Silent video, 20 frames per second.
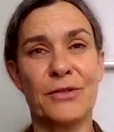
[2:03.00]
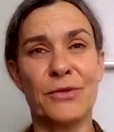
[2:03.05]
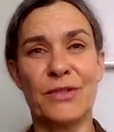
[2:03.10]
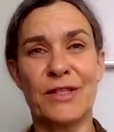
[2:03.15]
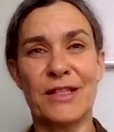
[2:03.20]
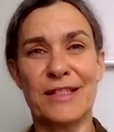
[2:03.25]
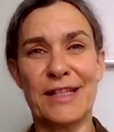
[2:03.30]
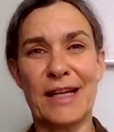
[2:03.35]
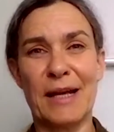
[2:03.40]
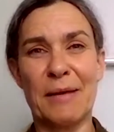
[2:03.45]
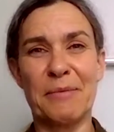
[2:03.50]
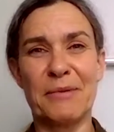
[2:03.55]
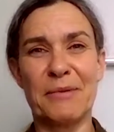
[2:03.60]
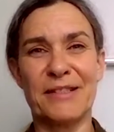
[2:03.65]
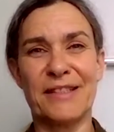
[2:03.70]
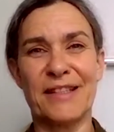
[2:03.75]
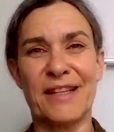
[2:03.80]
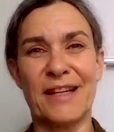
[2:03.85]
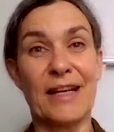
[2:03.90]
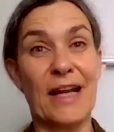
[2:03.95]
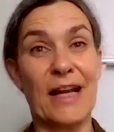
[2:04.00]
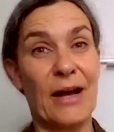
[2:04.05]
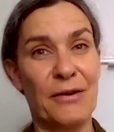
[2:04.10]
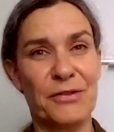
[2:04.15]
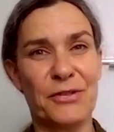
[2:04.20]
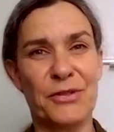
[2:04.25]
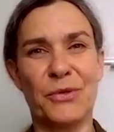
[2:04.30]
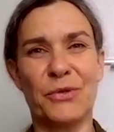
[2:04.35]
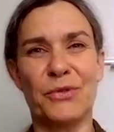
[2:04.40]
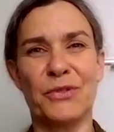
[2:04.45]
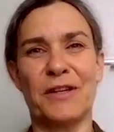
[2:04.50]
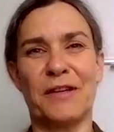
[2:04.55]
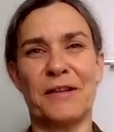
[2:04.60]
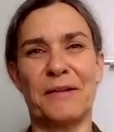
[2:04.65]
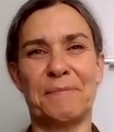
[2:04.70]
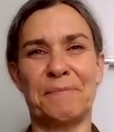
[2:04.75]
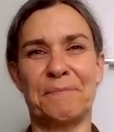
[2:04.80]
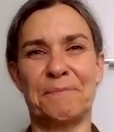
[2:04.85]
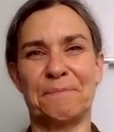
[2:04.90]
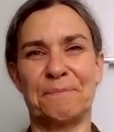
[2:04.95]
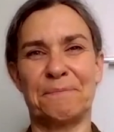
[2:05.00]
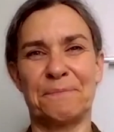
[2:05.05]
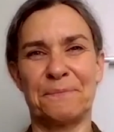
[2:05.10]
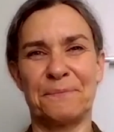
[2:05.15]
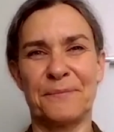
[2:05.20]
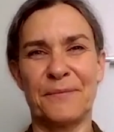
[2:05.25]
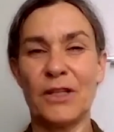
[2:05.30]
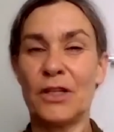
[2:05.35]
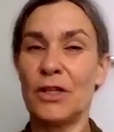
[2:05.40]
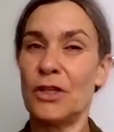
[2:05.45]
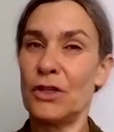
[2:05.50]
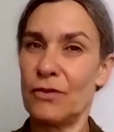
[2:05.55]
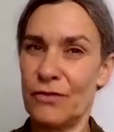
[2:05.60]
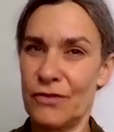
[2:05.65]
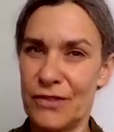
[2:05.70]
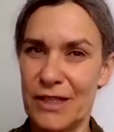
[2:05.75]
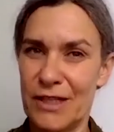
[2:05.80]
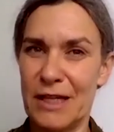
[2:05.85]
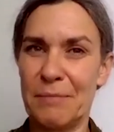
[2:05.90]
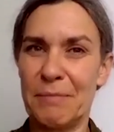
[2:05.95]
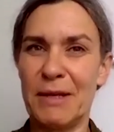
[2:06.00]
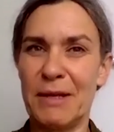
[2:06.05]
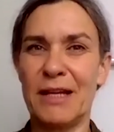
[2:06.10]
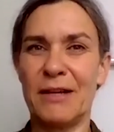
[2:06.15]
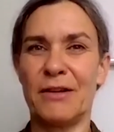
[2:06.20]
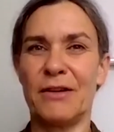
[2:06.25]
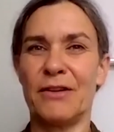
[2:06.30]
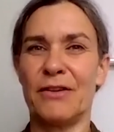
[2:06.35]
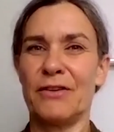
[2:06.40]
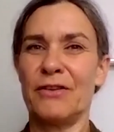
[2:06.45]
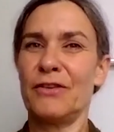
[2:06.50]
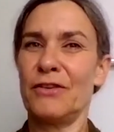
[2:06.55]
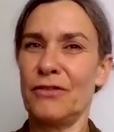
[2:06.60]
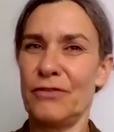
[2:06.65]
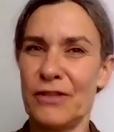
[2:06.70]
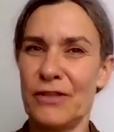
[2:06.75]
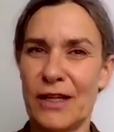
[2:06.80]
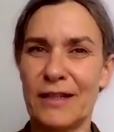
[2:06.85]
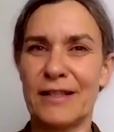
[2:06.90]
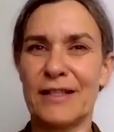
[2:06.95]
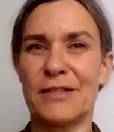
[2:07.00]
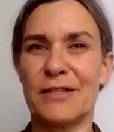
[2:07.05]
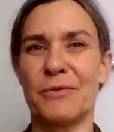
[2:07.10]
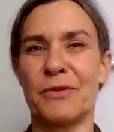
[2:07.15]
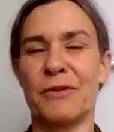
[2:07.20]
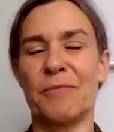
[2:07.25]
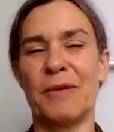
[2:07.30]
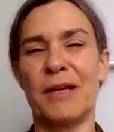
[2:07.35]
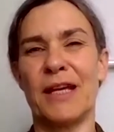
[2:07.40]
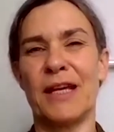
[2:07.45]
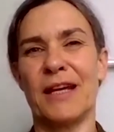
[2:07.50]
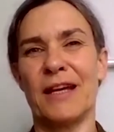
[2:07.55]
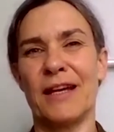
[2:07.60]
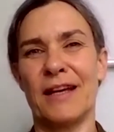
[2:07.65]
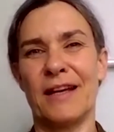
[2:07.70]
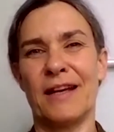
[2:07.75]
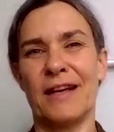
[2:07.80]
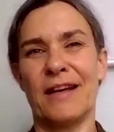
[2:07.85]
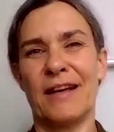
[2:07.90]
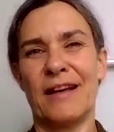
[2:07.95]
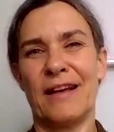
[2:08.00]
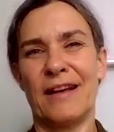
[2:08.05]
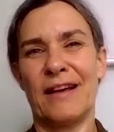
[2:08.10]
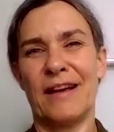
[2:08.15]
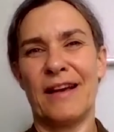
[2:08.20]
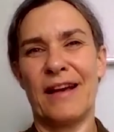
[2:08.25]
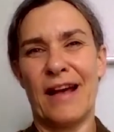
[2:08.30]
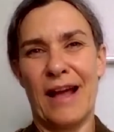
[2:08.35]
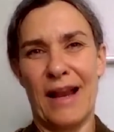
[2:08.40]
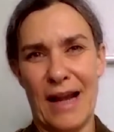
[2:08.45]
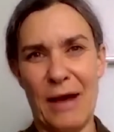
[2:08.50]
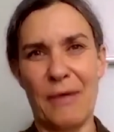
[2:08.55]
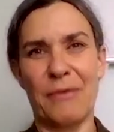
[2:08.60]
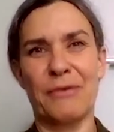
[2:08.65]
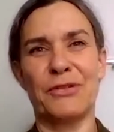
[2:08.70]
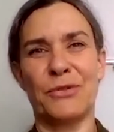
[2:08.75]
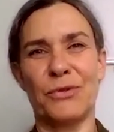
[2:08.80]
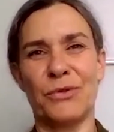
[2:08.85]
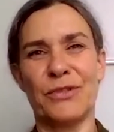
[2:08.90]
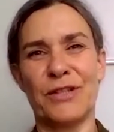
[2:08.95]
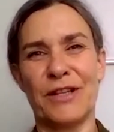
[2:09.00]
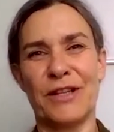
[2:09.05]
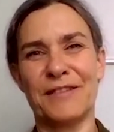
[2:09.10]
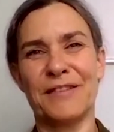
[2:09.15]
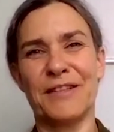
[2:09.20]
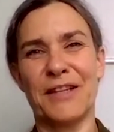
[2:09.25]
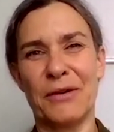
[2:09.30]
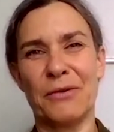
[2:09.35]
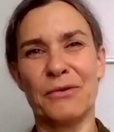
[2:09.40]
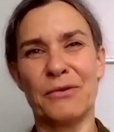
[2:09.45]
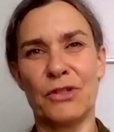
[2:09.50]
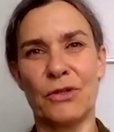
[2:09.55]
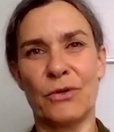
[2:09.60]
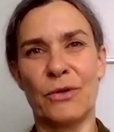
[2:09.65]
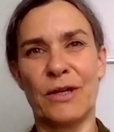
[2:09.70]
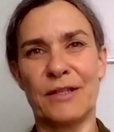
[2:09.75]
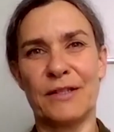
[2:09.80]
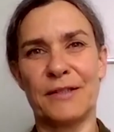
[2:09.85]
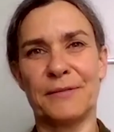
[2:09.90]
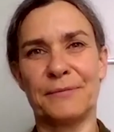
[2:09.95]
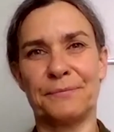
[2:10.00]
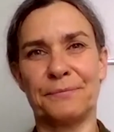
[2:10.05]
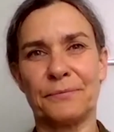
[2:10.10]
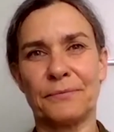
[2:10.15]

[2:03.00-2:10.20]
to his disciples and said, "Now it's your turn. You've seen me, you've done this with me, and now it's your turn to go and do it."